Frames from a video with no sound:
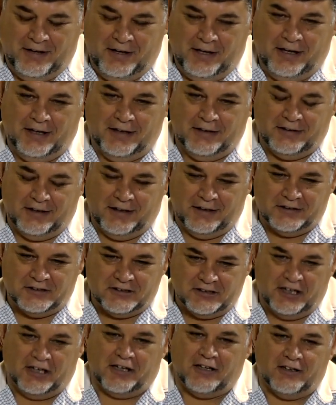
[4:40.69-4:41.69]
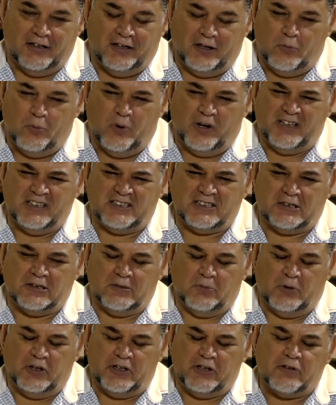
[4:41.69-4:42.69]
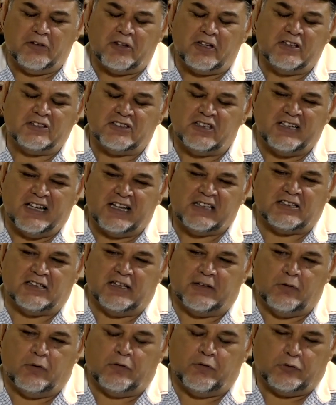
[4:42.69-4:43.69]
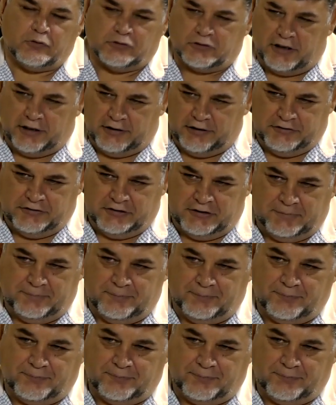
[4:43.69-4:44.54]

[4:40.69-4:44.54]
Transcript: And, and secondly, what is what do you think is the next level for strategy?